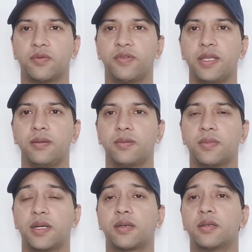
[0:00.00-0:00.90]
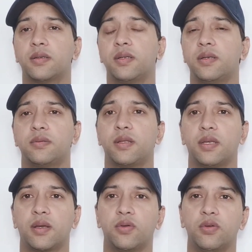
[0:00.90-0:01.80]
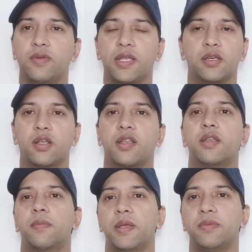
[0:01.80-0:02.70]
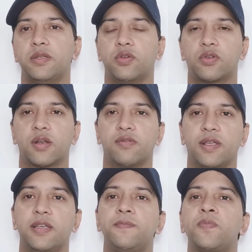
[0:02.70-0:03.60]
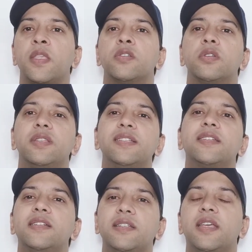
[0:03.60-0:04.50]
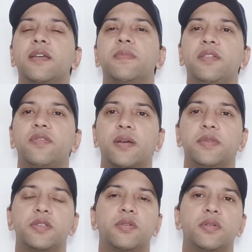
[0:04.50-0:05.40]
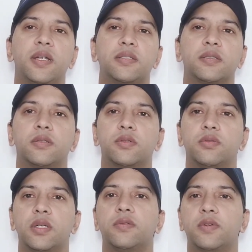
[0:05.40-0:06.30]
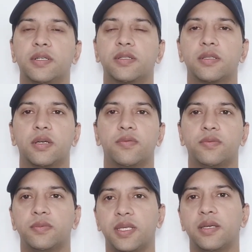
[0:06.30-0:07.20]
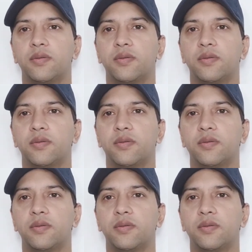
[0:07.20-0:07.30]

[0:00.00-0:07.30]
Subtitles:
way, but in a good way, or in a maybe neutral way. So these countries take money from the students. Student work there